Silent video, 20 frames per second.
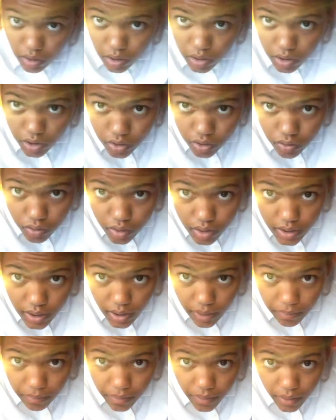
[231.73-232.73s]
just do the
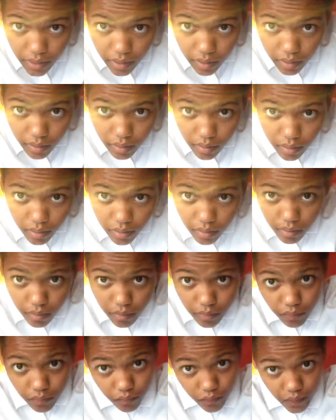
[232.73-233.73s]
same thing,
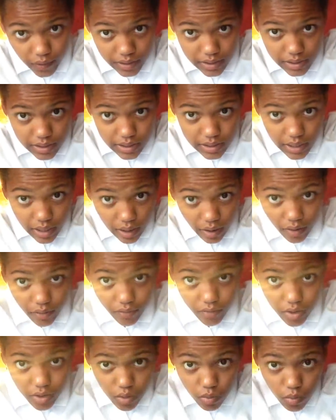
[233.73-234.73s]
fix it
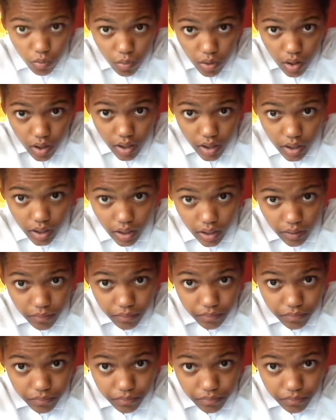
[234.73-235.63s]
however you want it.